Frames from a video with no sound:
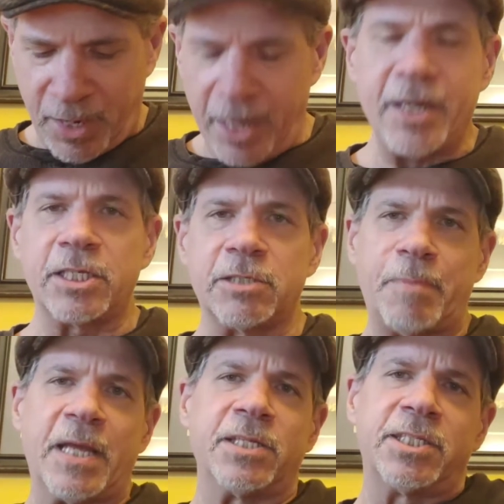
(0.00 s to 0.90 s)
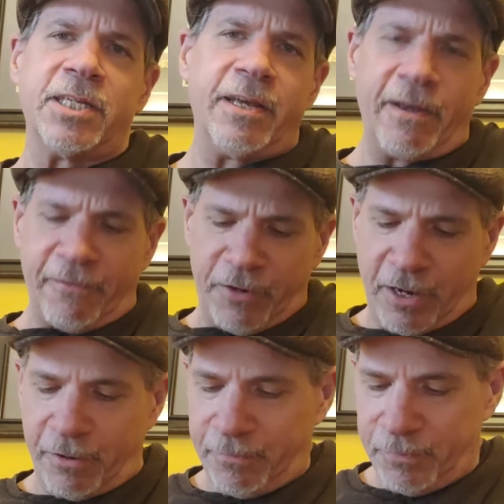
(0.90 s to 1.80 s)
inexpensive,
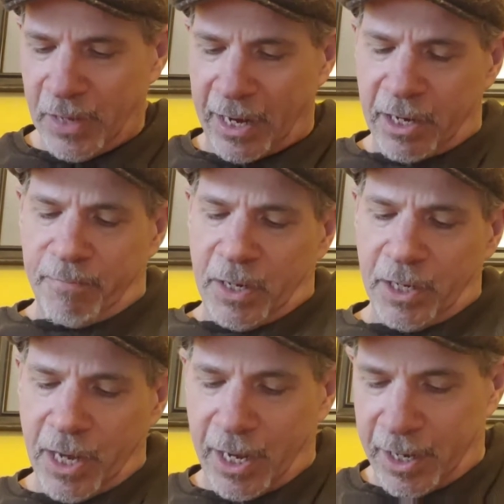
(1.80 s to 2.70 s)
not going to be...